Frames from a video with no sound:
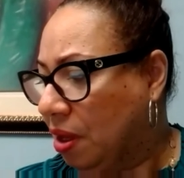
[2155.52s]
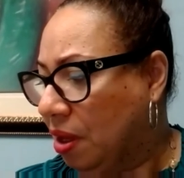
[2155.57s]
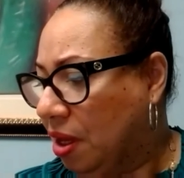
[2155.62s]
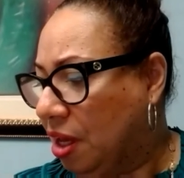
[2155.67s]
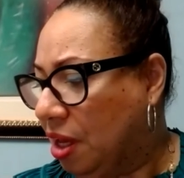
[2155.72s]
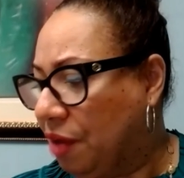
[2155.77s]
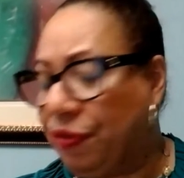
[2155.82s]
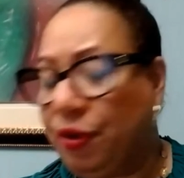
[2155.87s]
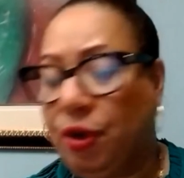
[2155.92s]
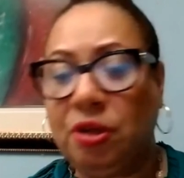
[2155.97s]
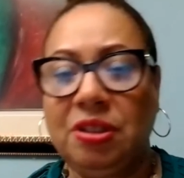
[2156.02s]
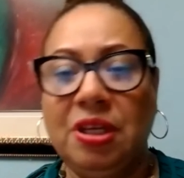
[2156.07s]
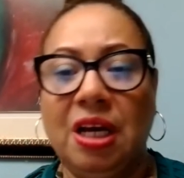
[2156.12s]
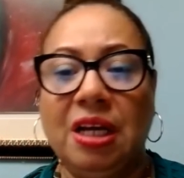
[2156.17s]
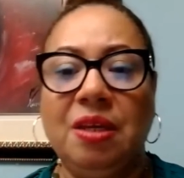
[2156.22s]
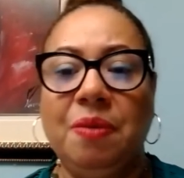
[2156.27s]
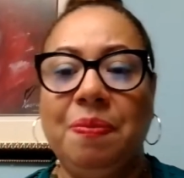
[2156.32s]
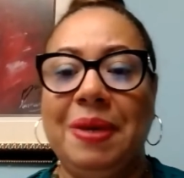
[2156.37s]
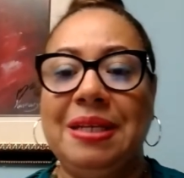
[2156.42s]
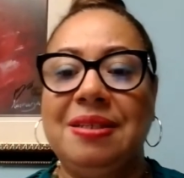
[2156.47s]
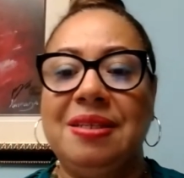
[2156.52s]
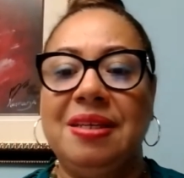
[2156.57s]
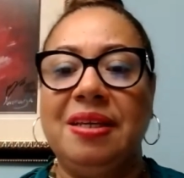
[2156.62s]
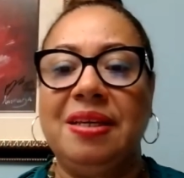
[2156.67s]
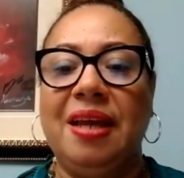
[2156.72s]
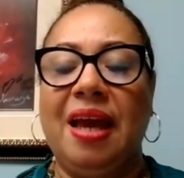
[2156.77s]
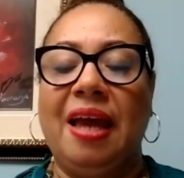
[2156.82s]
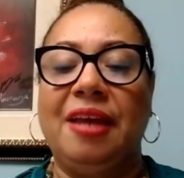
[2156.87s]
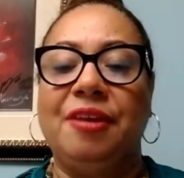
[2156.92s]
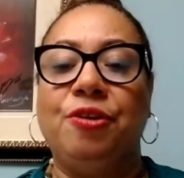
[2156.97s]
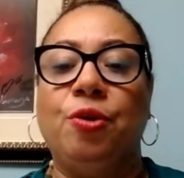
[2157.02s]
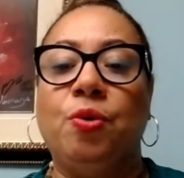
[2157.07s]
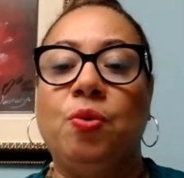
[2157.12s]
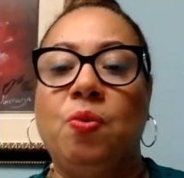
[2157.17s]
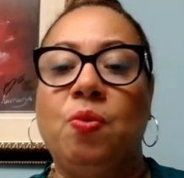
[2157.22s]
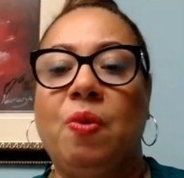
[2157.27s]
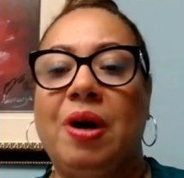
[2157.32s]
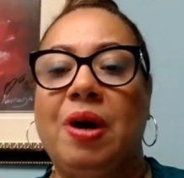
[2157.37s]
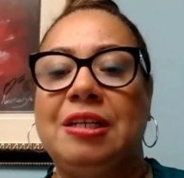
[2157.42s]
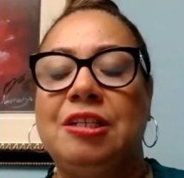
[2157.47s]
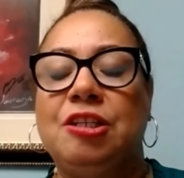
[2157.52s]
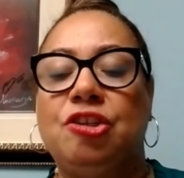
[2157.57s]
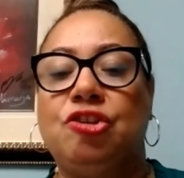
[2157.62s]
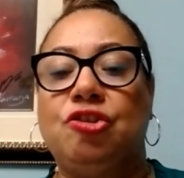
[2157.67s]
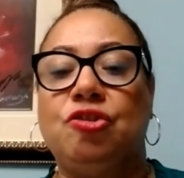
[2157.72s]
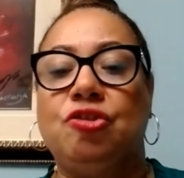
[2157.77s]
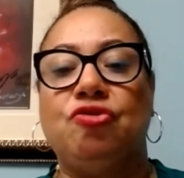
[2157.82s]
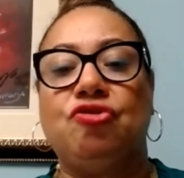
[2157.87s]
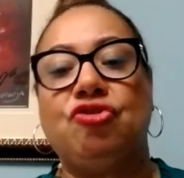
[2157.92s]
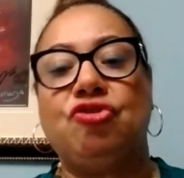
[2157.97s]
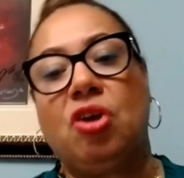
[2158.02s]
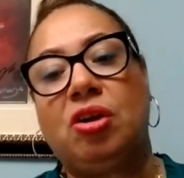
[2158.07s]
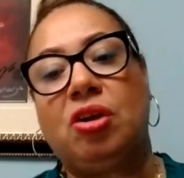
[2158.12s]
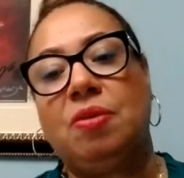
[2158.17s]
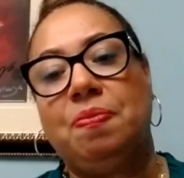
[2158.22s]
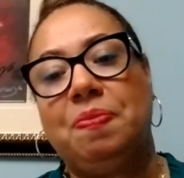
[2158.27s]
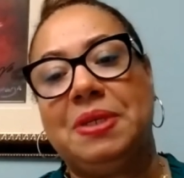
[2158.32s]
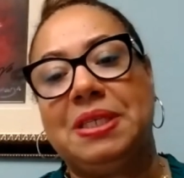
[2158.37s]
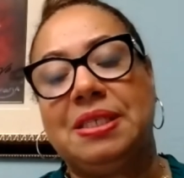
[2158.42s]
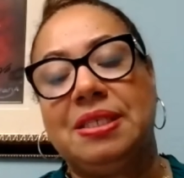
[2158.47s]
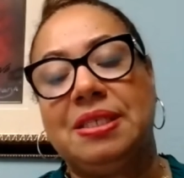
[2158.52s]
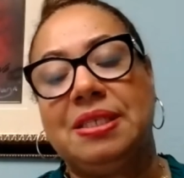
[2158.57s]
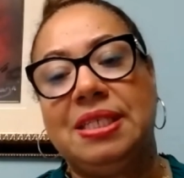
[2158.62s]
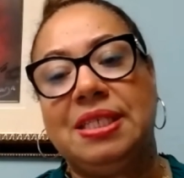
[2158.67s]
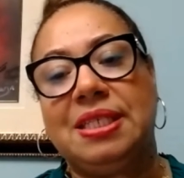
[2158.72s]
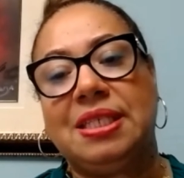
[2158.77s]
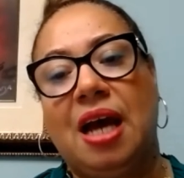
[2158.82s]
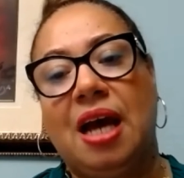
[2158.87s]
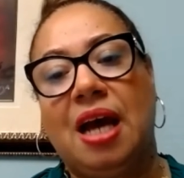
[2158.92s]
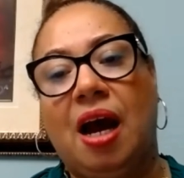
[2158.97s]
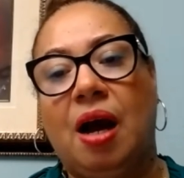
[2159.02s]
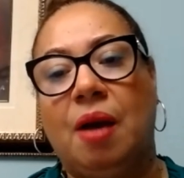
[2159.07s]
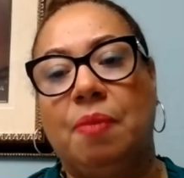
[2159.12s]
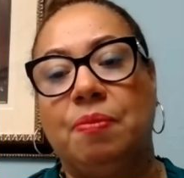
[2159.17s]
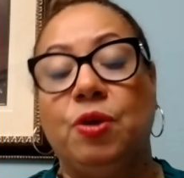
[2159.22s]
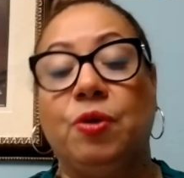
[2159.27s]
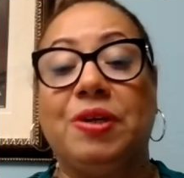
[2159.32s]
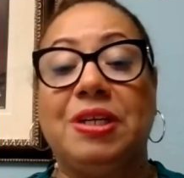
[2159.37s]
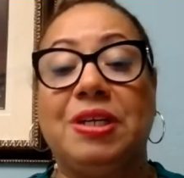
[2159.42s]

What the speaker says: if you're undocumented and you want to start a business, you